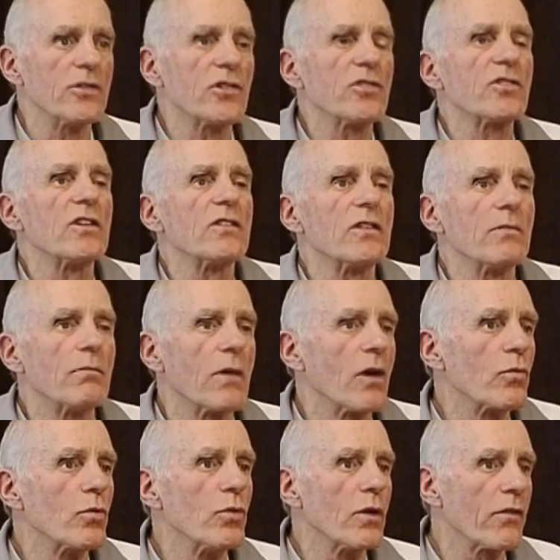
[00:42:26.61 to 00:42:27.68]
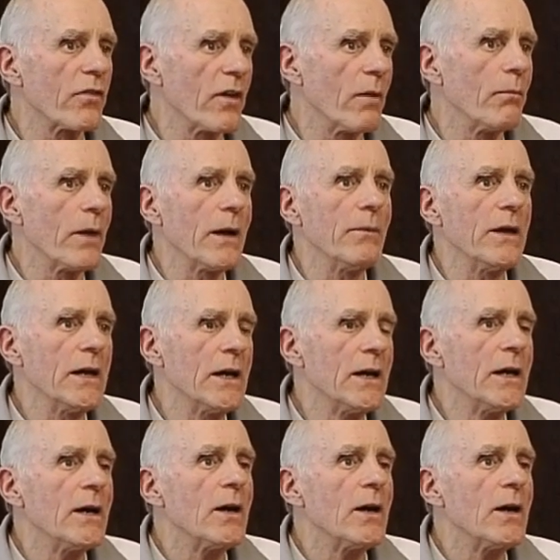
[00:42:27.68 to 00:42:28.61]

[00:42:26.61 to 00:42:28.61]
just as a rule of thumb, maybe